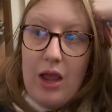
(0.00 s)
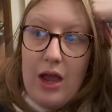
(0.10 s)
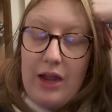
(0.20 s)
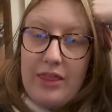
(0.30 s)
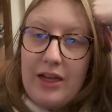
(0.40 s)

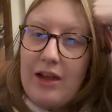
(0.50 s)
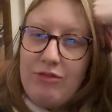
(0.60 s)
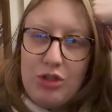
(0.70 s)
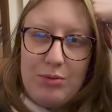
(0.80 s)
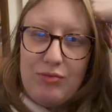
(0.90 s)
I think I've
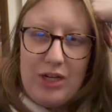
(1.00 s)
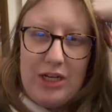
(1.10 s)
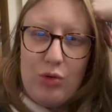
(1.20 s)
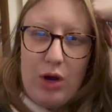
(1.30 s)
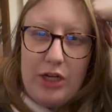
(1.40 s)
just been
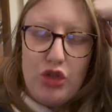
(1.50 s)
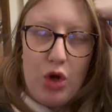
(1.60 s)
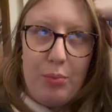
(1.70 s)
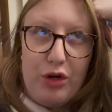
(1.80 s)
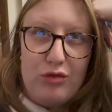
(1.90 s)
reading quite
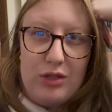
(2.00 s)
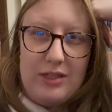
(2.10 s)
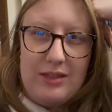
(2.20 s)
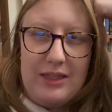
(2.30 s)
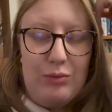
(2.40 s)
short books
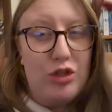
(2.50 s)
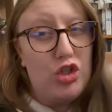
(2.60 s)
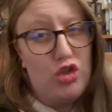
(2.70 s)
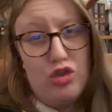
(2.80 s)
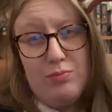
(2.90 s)
recently, which
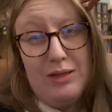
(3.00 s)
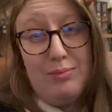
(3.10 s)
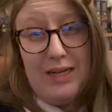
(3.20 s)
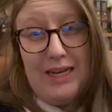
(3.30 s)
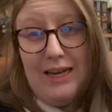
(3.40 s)
has just been
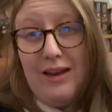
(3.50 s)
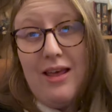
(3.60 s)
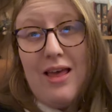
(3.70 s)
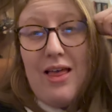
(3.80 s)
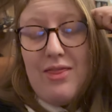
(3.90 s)
meaning
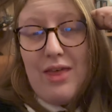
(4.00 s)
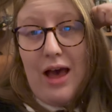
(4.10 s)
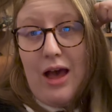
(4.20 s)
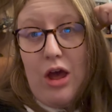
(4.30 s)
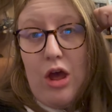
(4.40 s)
that